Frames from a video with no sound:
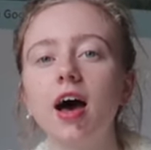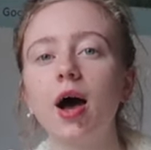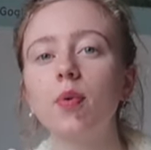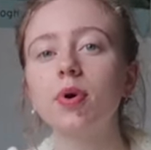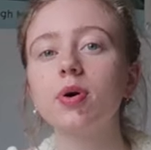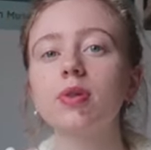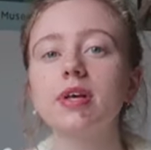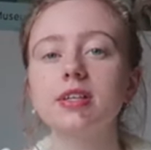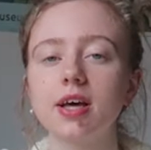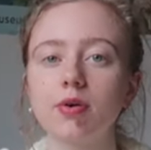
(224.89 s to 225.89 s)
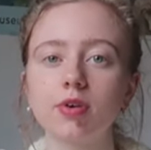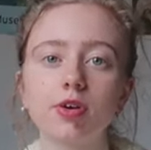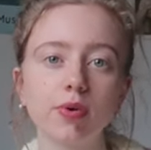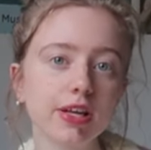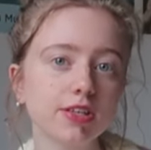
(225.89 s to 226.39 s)
I will link down a
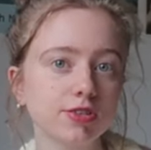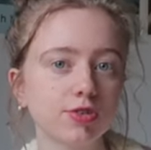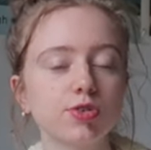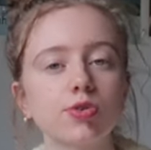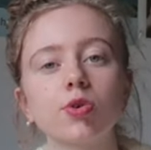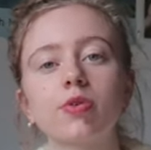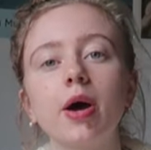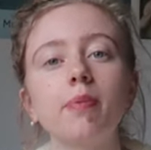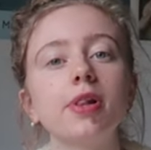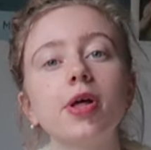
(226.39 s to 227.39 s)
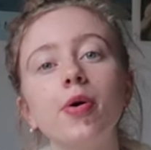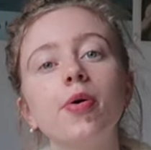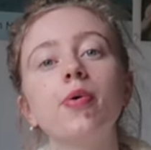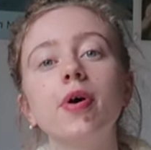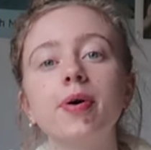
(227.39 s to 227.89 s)
great tutorial down
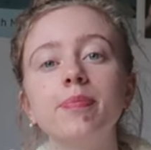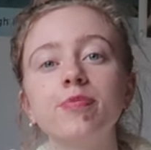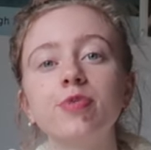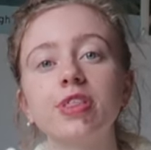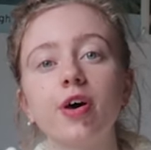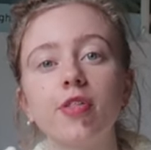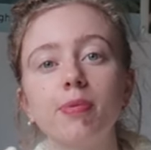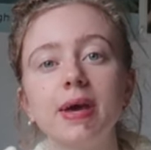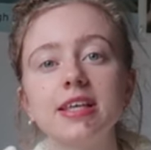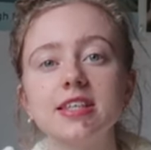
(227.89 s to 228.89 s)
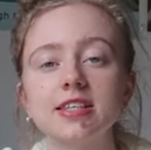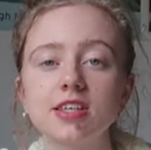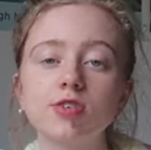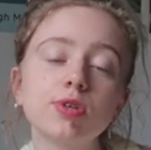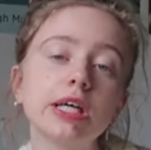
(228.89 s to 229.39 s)
below with all the basics
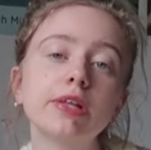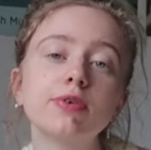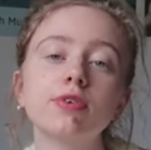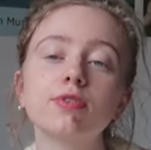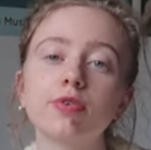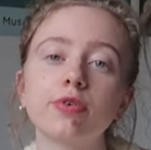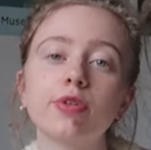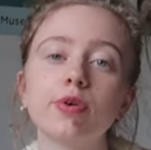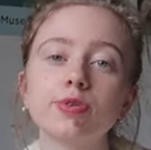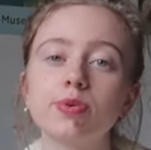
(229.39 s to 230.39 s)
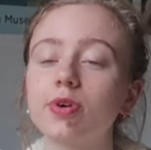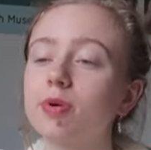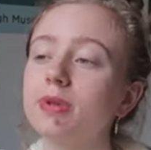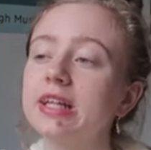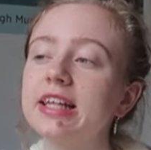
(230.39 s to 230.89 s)
that you can learn for those who are
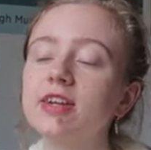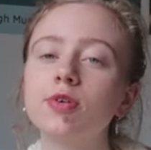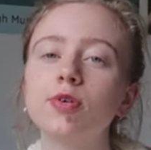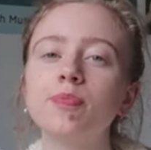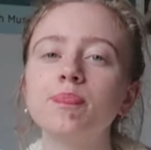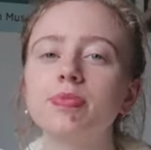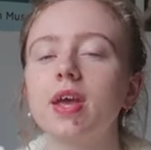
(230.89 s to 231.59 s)
completely new.